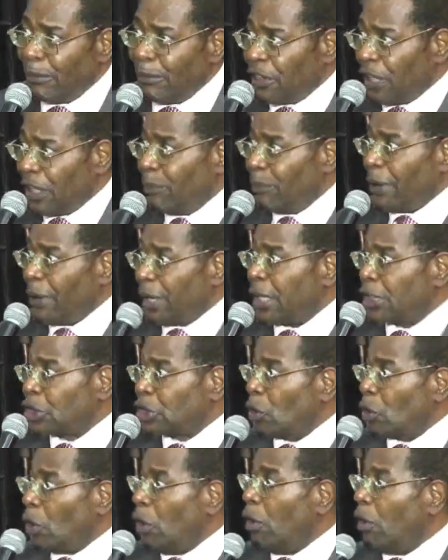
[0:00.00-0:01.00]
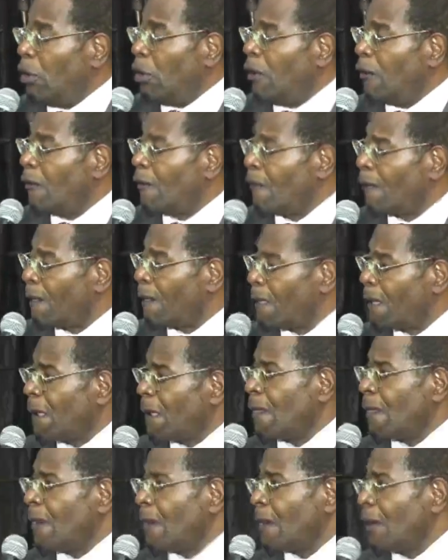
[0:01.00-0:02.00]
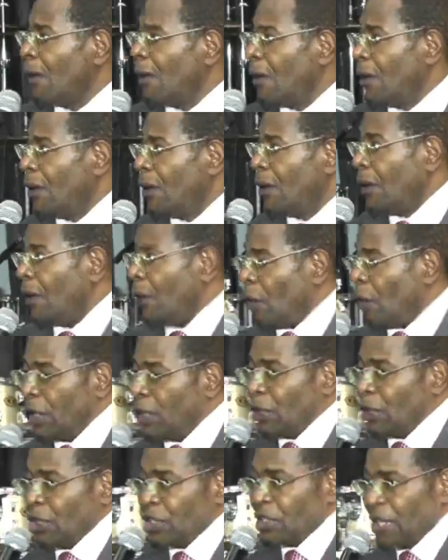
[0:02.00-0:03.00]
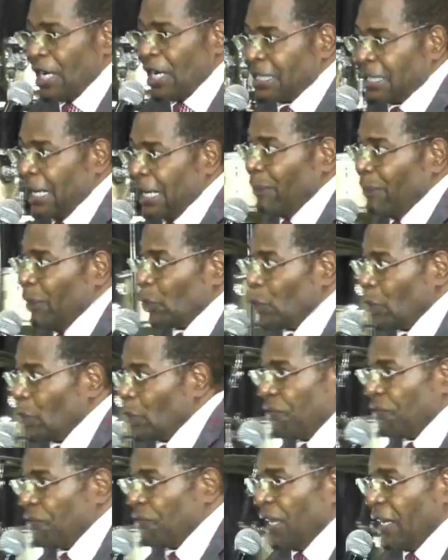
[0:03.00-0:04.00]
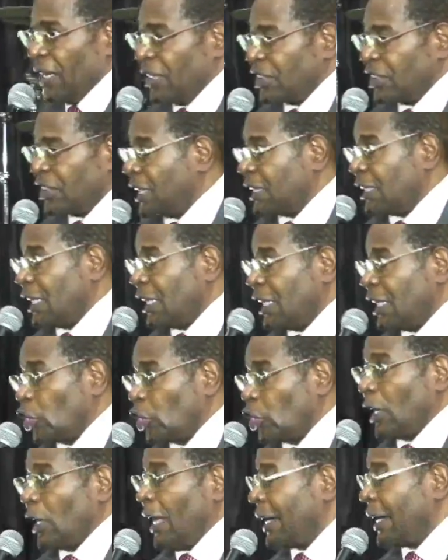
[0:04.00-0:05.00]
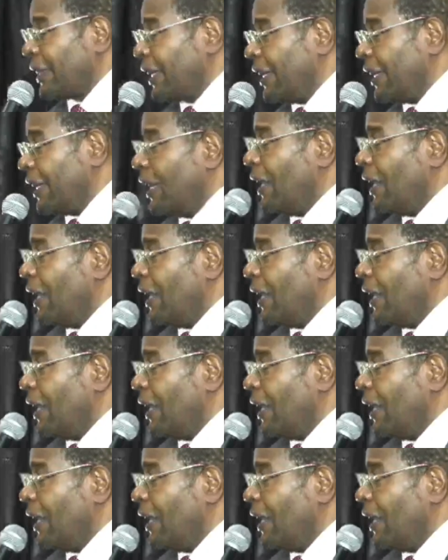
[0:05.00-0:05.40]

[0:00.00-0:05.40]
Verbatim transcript: of the Liberation War, when those guys came into the village, they didn't show like that.